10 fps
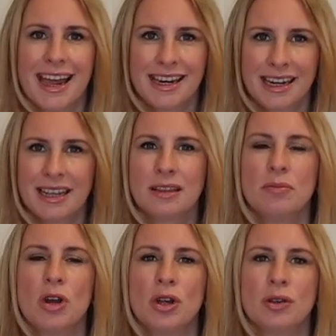and let
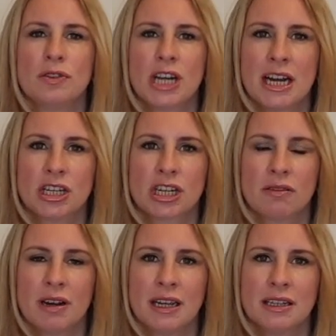them know you've changed
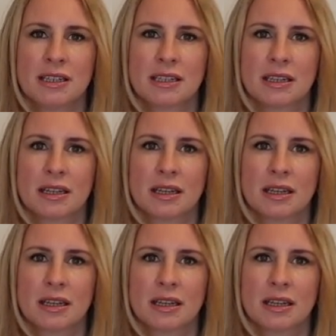careers.